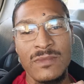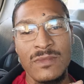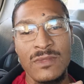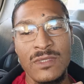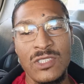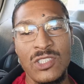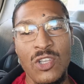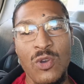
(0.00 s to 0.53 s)

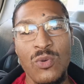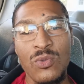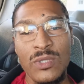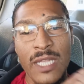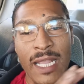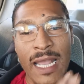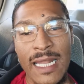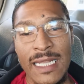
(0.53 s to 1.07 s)
So
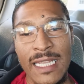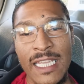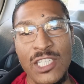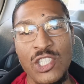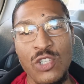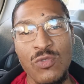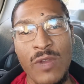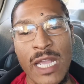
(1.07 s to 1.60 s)
they got to
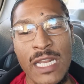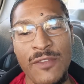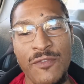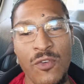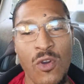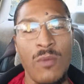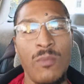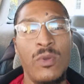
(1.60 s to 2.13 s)
get you ready
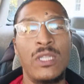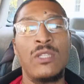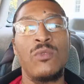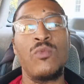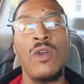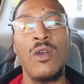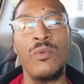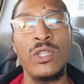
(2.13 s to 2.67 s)
for it with the
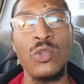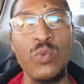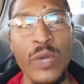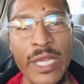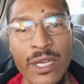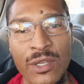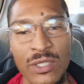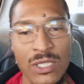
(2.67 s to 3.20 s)
one with the
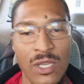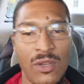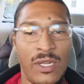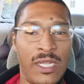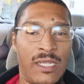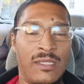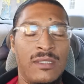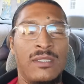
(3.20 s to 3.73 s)
wheels on
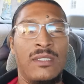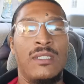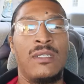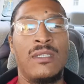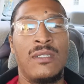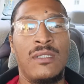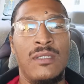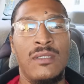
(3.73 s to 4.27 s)
it.
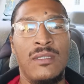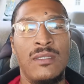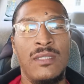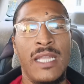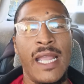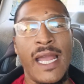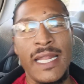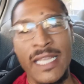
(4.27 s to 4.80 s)

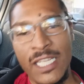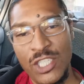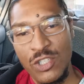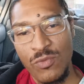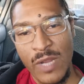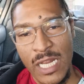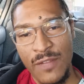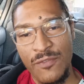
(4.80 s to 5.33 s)
They got to get you
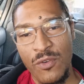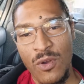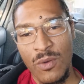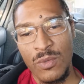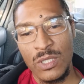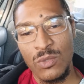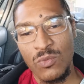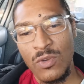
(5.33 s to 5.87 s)
ready for it
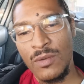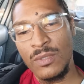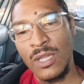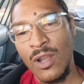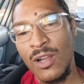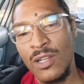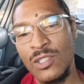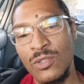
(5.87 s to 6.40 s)
with the one with
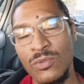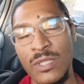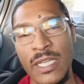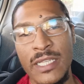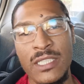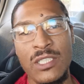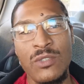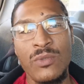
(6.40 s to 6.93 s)

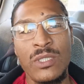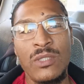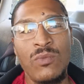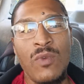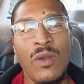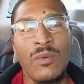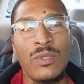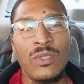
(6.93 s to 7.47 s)
R2-D2, with the
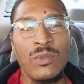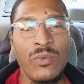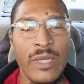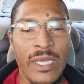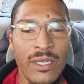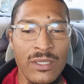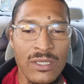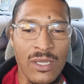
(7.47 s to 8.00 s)
one with the
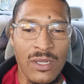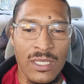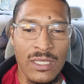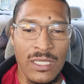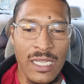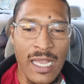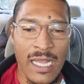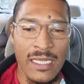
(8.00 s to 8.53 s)
wheels on it.
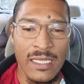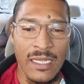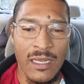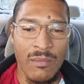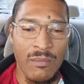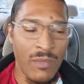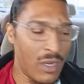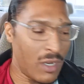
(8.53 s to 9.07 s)
The
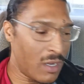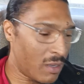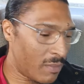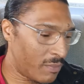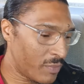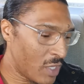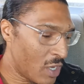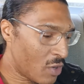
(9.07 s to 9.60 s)
goddamn
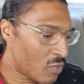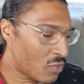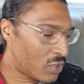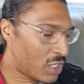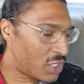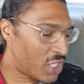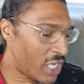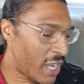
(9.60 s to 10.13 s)

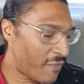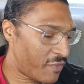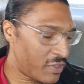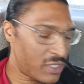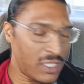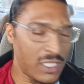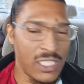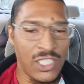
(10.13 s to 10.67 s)
the
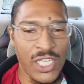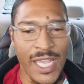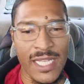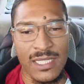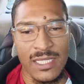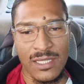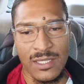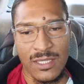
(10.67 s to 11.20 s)

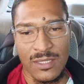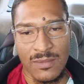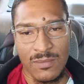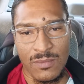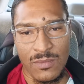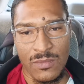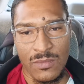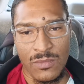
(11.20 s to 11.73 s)
Jetsons.
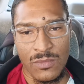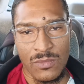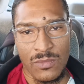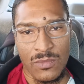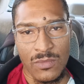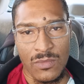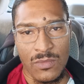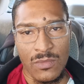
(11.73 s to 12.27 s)

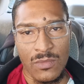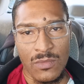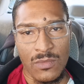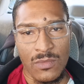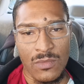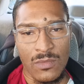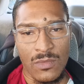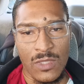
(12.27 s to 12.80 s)

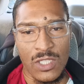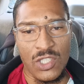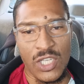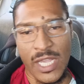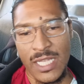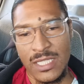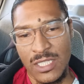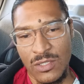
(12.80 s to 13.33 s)
The
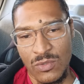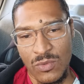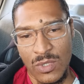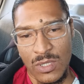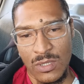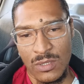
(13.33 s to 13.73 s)
Jetsons one.